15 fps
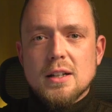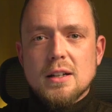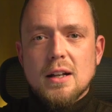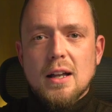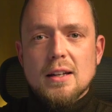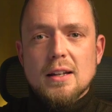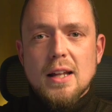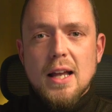
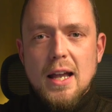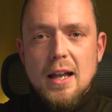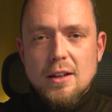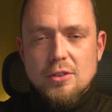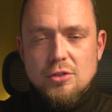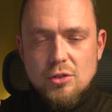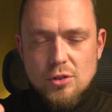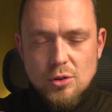and
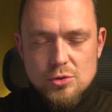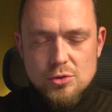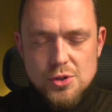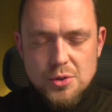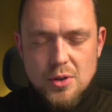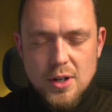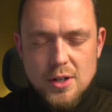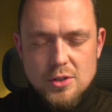as you're closing
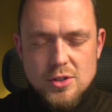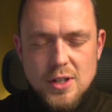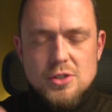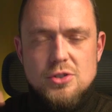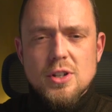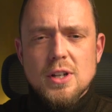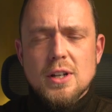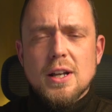your eyes,
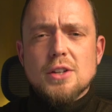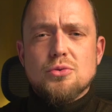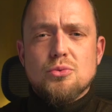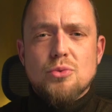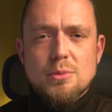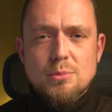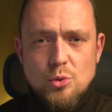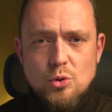it's
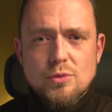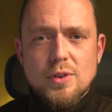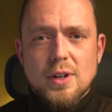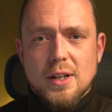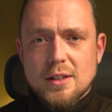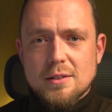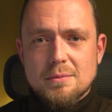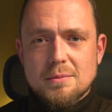removing
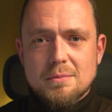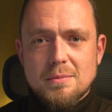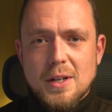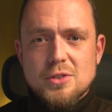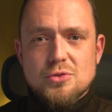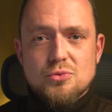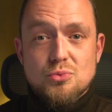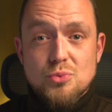it,
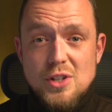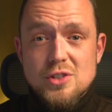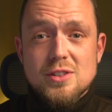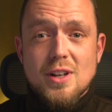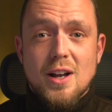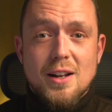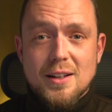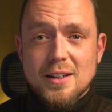it's
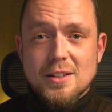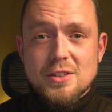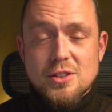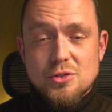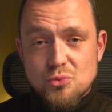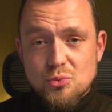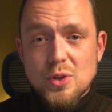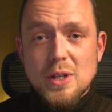restarting it,
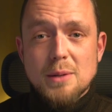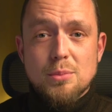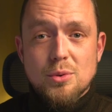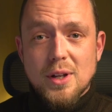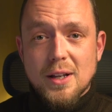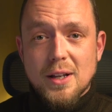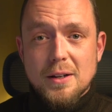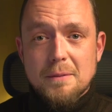it's
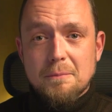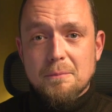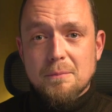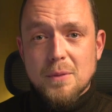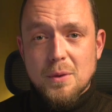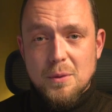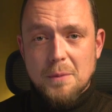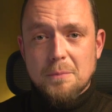rebooting it.
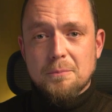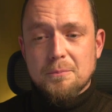Okay,